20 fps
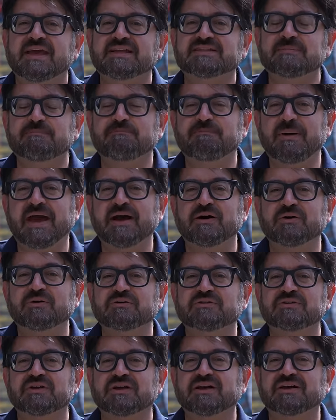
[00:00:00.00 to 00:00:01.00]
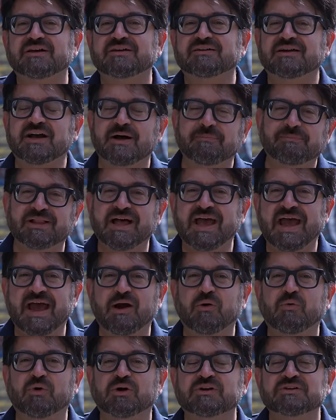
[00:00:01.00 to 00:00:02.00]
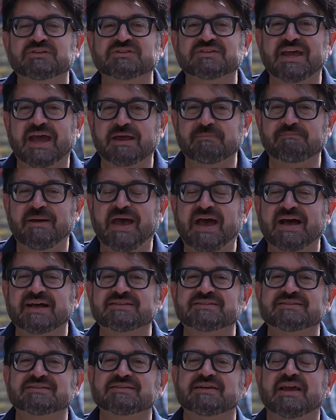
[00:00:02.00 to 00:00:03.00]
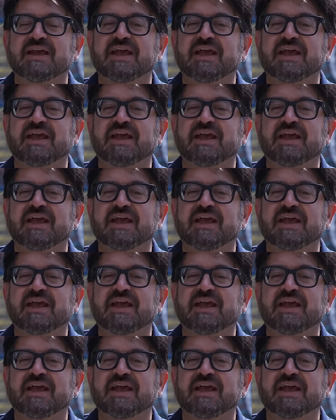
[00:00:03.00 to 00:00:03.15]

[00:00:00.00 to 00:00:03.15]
It's about a couple of hours at best,